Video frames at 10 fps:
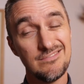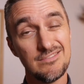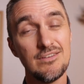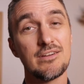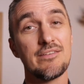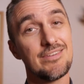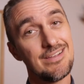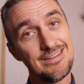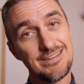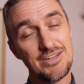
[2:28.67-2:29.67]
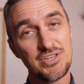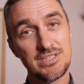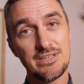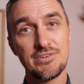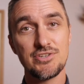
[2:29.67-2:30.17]
look, if you got
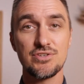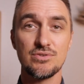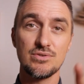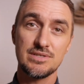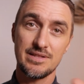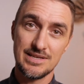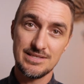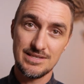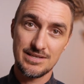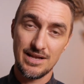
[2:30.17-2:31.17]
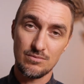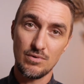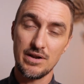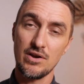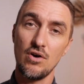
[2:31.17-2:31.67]
digestive issues and this is kind of
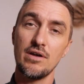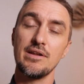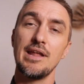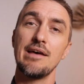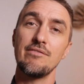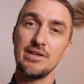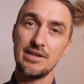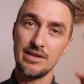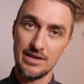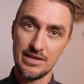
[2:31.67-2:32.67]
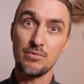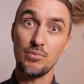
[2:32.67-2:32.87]
running hot and heavy,